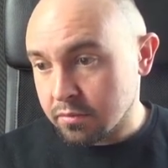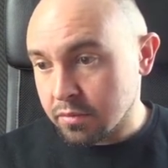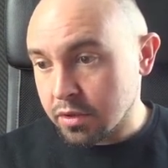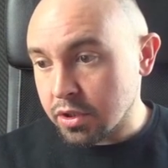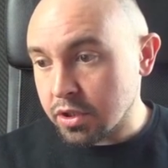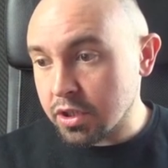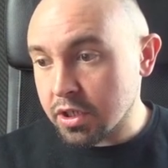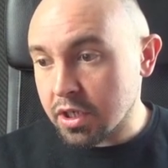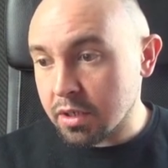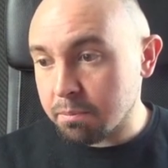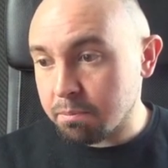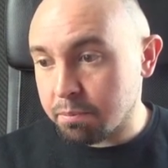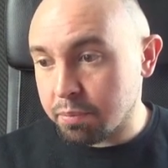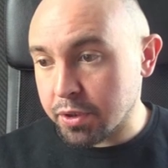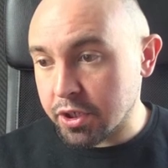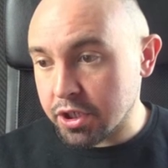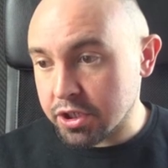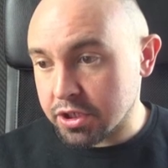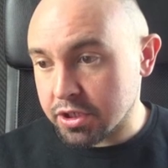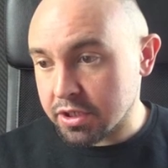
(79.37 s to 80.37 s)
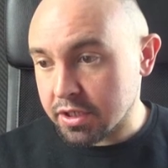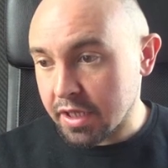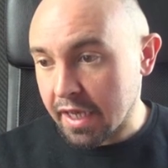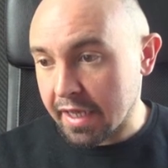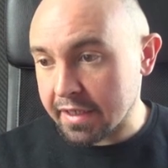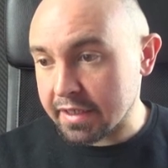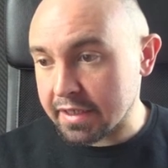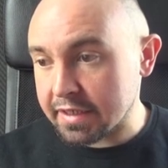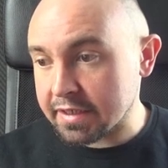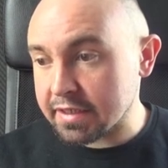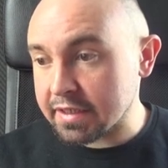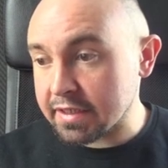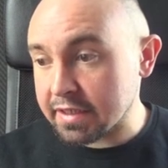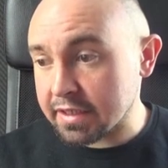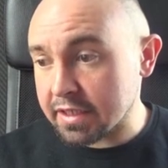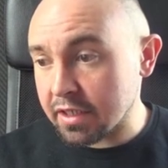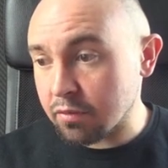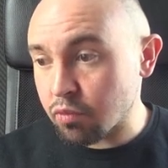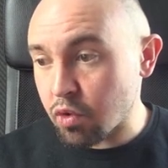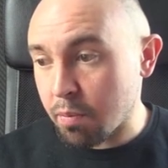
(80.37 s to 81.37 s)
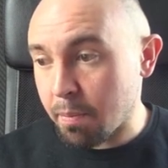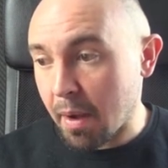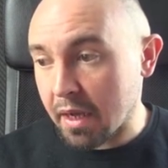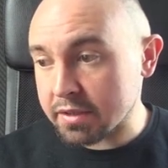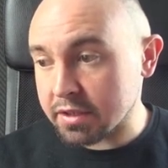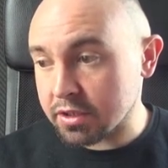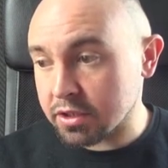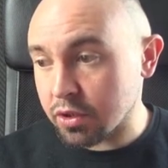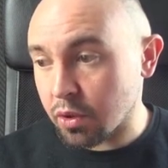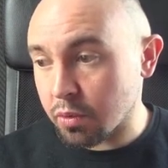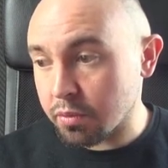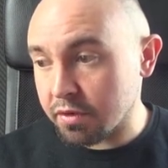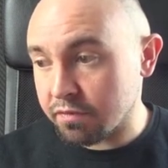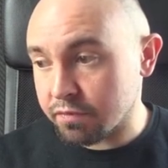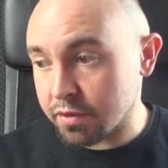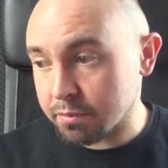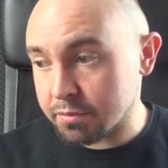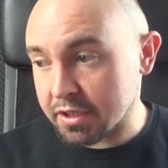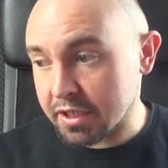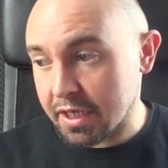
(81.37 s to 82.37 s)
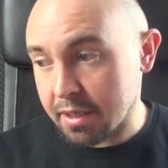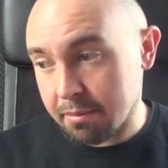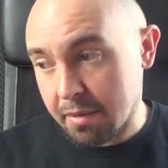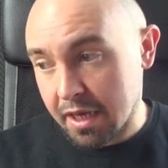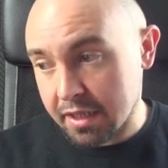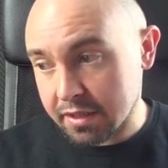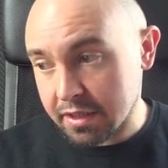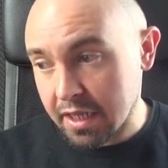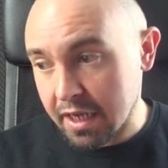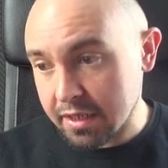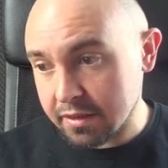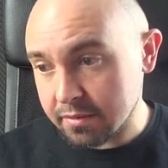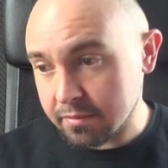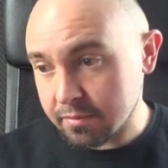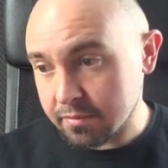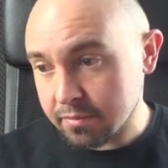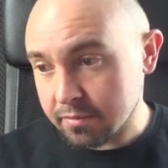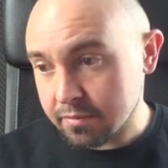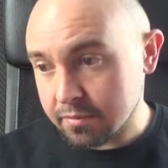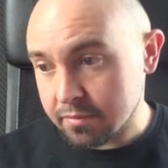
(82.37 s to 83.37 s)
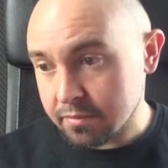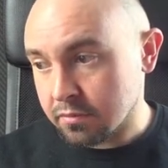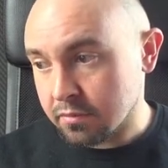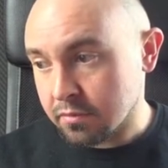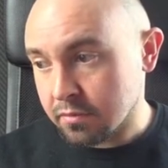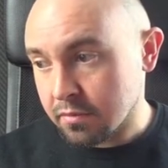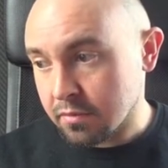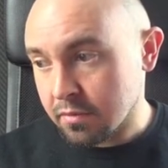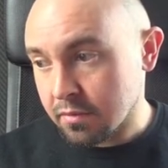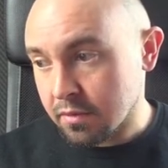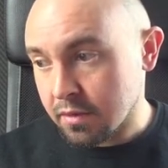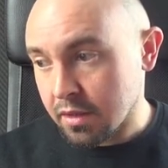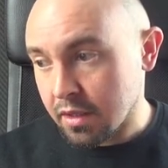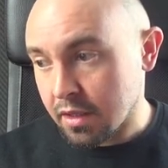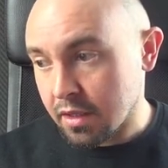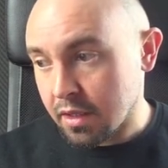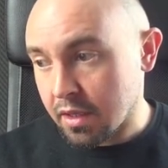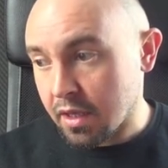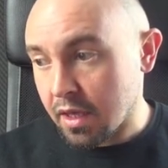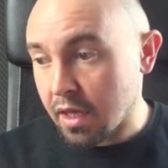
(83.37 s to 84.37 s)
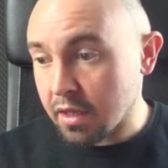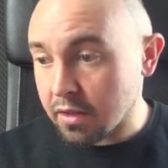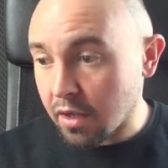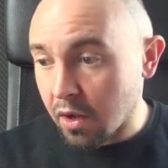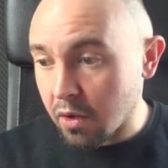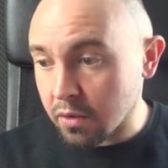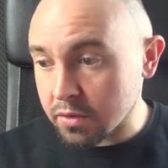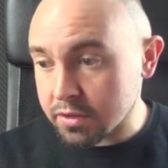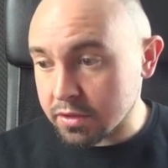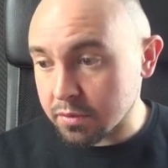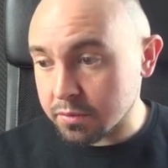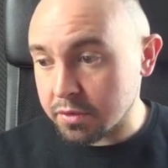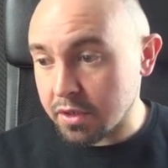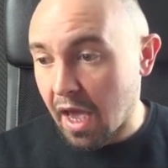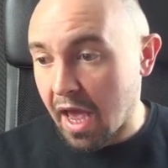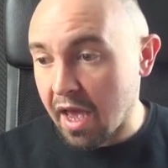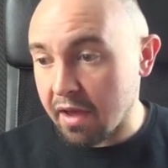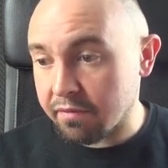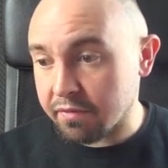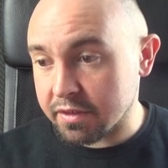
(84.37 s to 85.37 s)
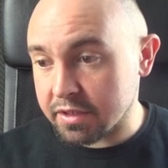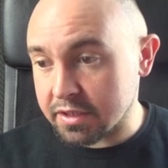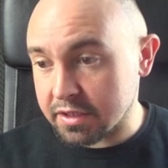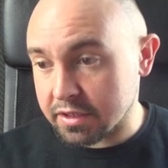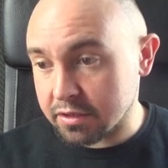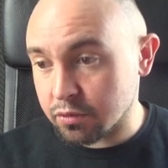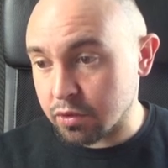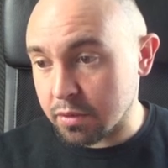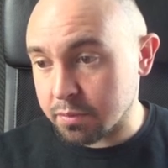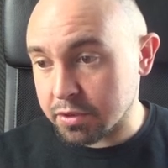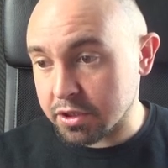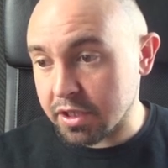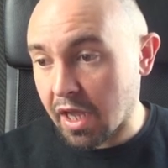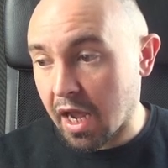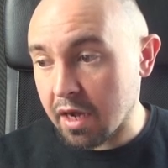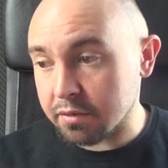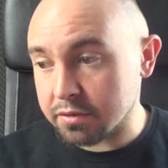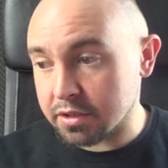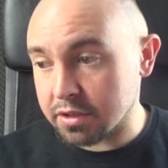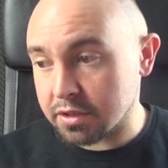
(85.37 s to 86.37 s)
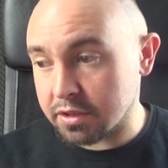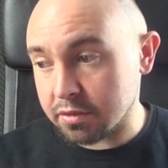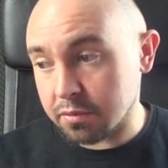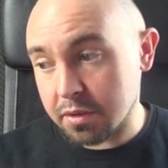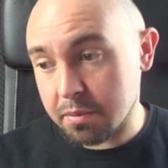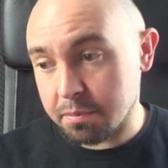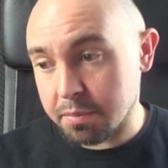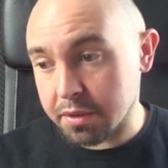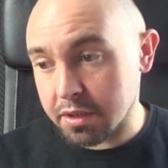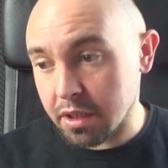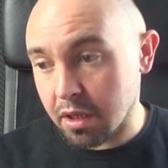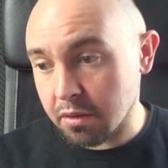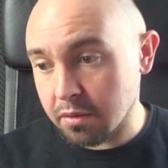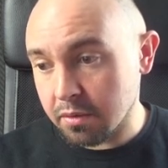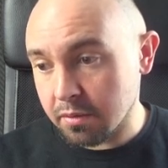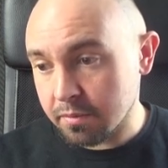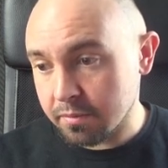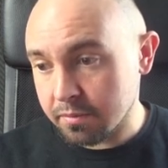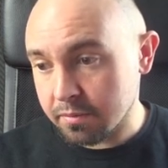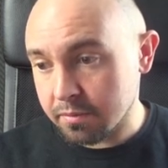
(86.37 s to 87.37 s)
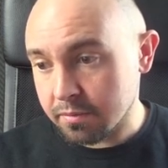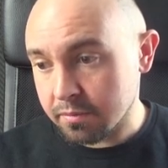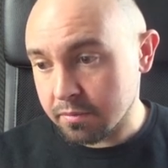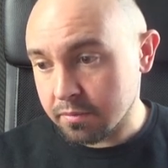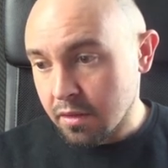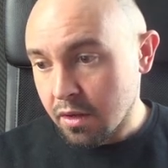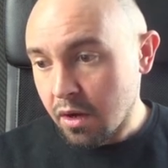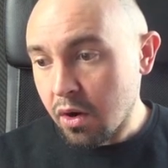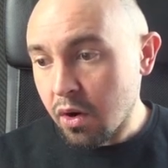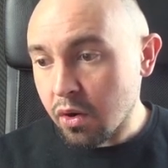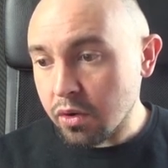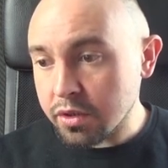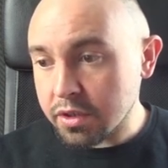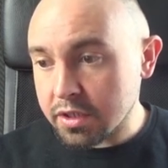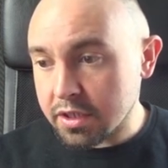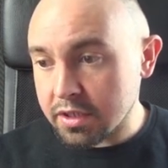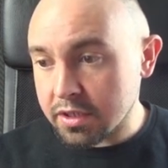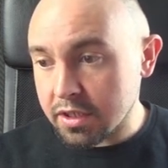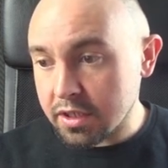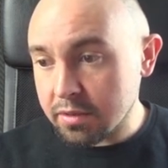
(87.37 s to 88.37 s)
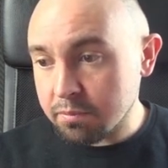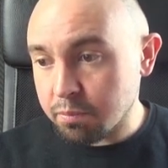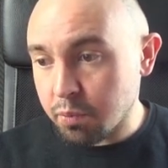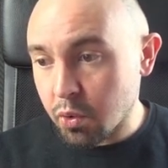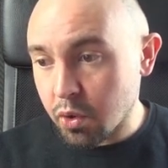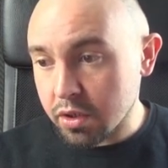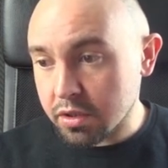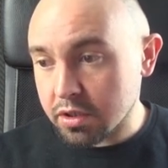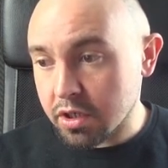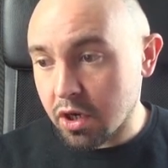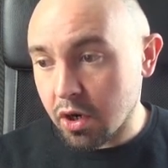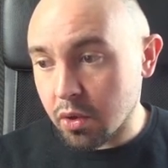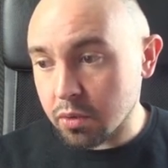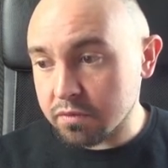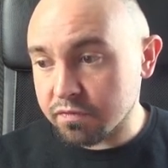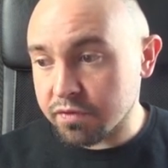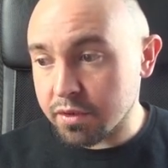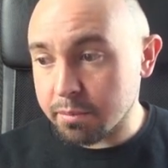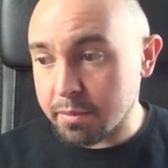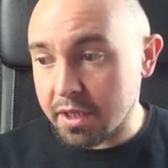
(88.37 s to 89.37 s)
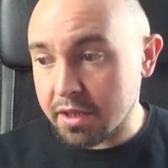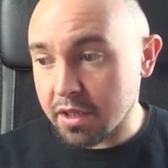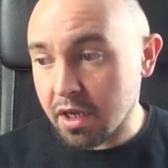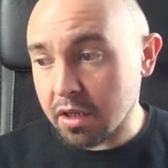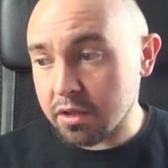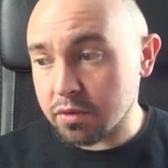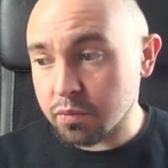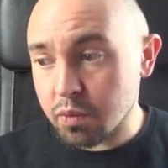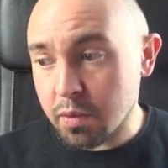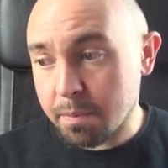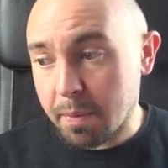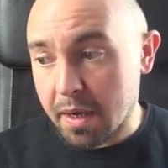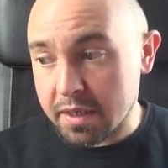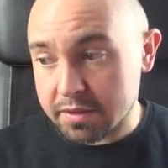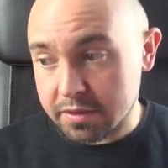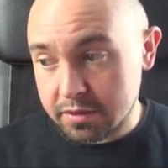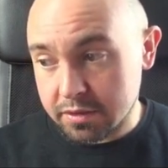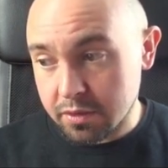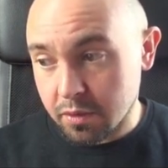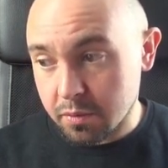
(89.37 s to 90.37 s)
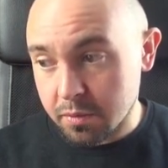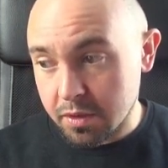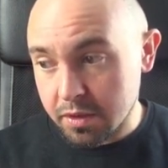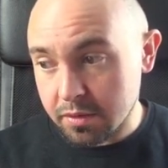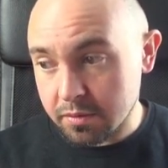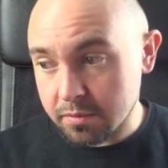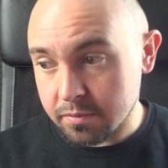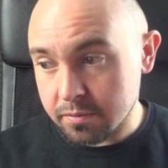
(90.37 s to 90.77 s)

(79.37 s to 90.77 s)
You can push an existing repository from the command line, and also you have a description how to do it below, or you can import code from another repository.